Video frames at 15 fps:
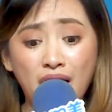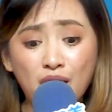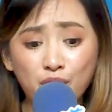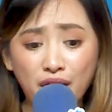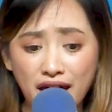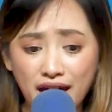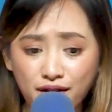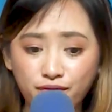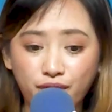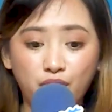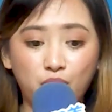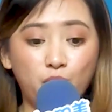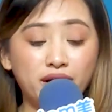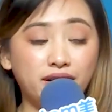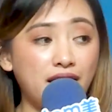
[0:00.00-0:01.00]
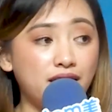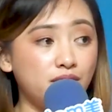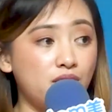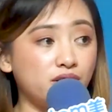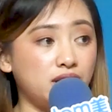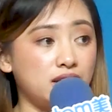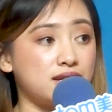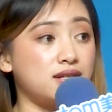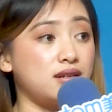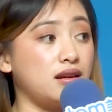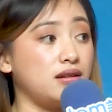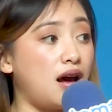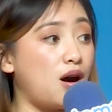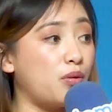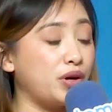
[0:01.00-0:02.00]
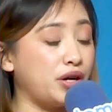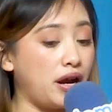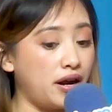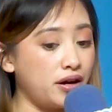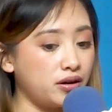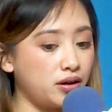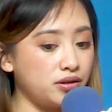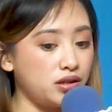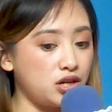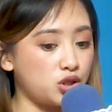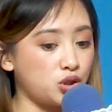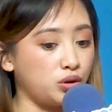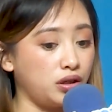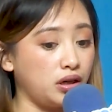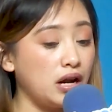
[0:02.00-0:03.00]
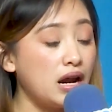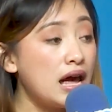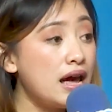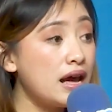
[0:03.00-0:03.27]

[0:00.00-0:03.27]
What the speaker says: However, what I noticed in our hair conditioner,